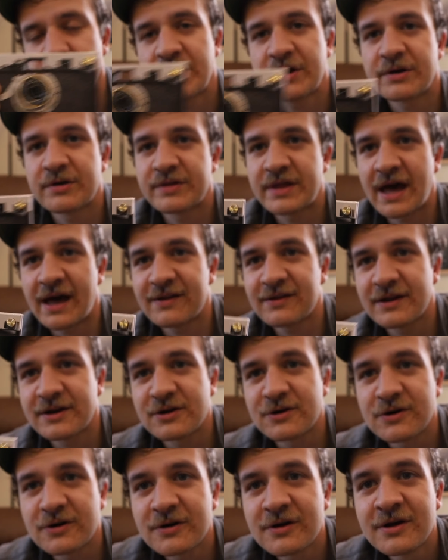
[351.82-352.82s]
hear that
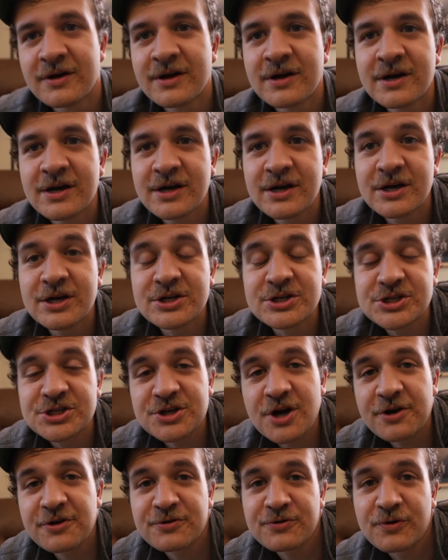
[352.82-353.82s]
little
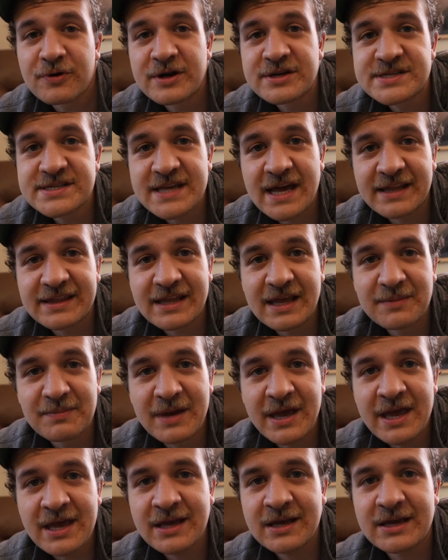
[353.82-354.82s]
shutter noise that they
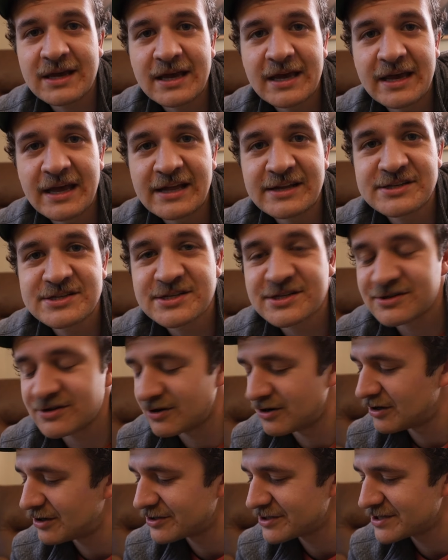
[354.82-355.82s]
make,
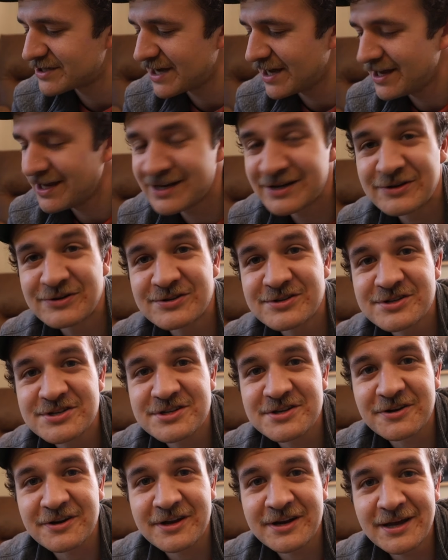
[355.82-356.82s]
it's all set and you
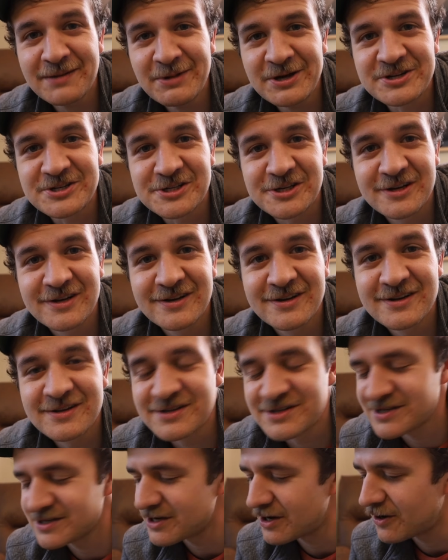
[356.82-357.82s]
just took an image.
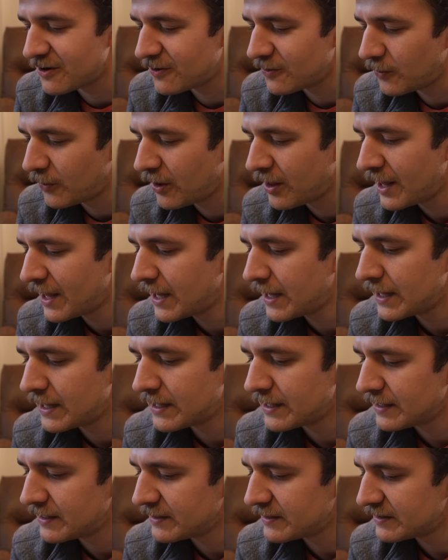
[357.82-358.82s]
So
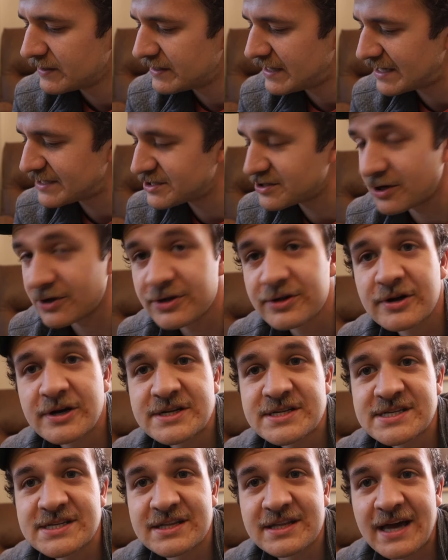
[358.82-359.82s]
that's all there
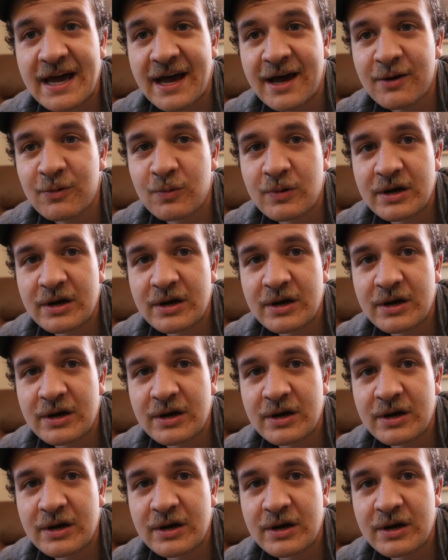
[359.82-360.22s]
is to that